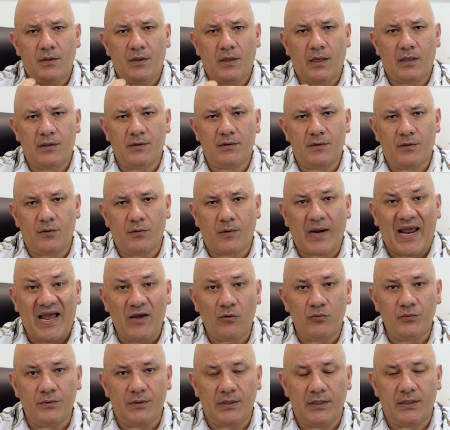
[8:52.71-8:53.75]
and
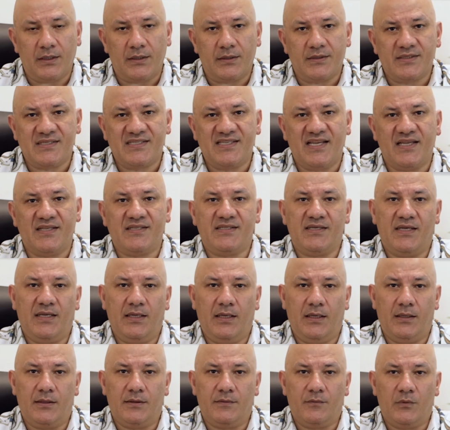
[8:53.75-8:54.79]
grounding sets
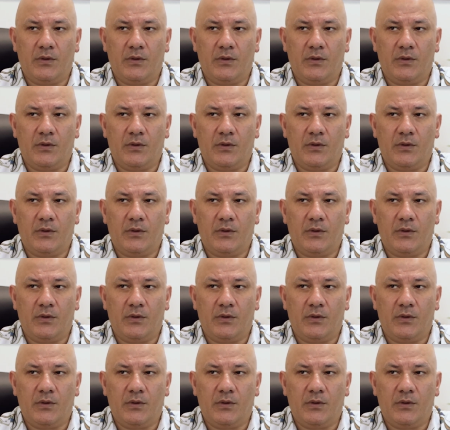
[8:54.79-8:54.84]
in,